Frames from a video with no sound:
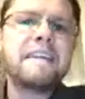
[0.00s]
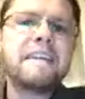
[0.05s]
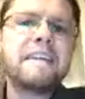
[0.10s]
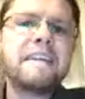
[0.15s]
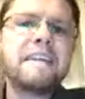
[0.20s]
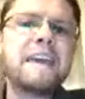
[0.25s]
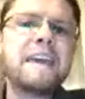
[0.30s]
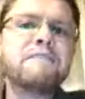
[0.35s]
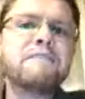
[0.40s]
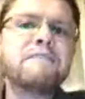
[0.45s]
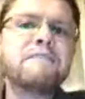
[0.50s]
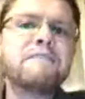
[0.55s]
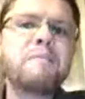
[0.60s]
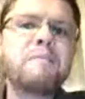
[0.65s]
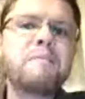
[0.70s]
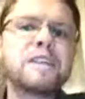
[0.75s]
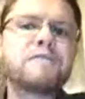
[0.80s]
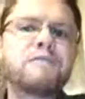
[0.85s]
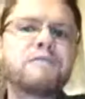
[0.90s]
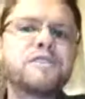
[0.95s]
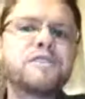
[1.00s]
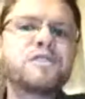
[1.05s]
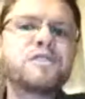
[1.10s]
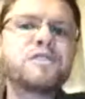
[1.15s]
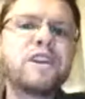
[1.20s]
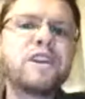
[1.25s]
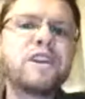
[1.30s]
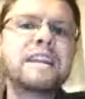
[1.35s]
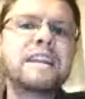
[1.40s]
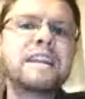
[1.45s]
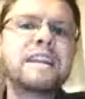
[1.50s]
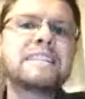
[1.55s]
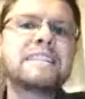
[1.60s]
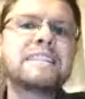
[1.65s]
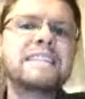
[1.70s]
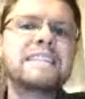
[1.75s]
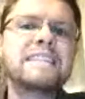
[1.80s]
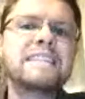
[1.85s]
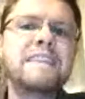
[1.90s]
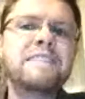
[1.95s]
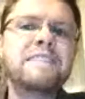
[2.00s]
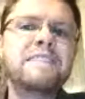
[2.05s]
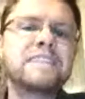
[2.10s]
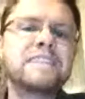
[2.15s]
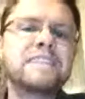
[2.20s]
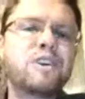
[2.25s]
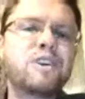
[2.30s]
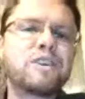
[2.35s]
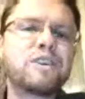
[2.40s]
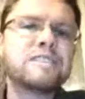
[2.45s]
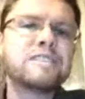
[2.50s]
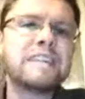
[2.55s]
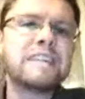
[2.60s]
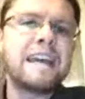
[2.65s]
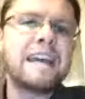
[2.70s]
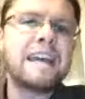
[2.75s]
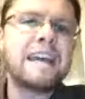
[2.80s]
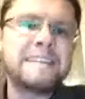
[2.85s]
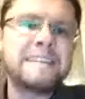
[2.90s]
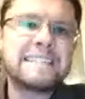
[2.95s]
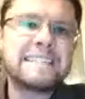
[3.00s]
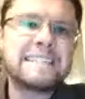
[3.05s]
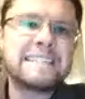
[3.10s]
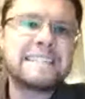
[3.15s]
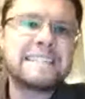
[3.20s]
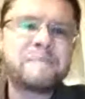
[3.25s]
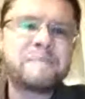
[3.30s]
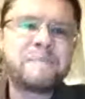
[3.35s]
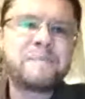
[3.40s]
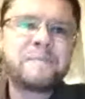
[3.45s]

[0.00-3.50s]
Thank you very much for joining us this evening, Dr. Davis.